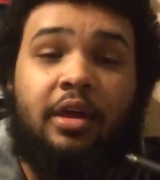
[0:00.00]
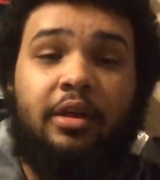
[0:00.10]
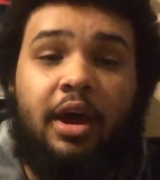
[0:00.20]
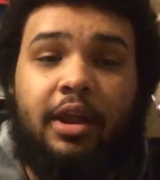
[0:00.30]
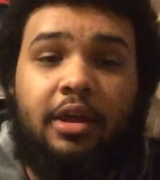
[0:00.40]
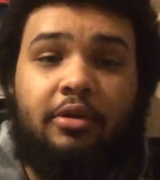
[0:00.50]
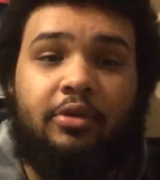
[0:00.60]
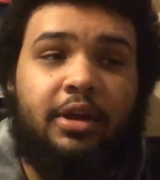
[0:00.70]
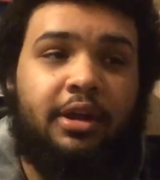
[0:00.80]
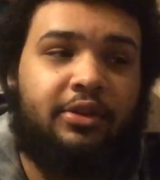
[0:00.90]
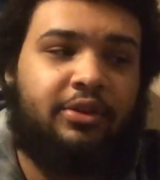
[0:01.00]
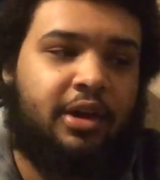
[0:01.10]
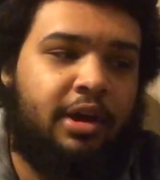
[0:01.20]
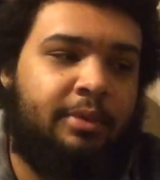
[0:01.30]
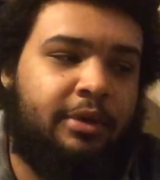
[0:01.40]
not held in his
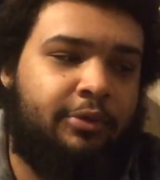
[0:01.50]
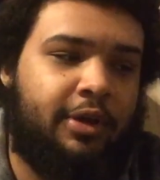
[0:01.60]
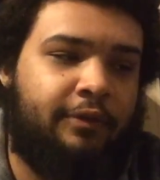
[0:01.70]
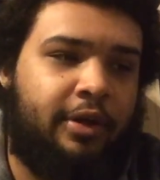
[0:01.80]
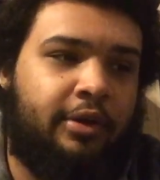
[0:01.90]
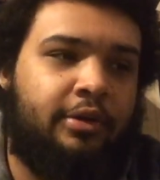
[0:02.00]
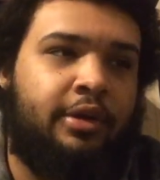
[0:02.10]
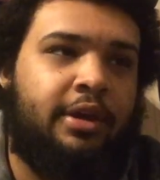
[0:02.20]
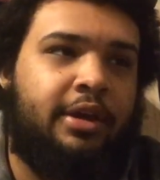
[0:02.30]
time in Ring of Honor,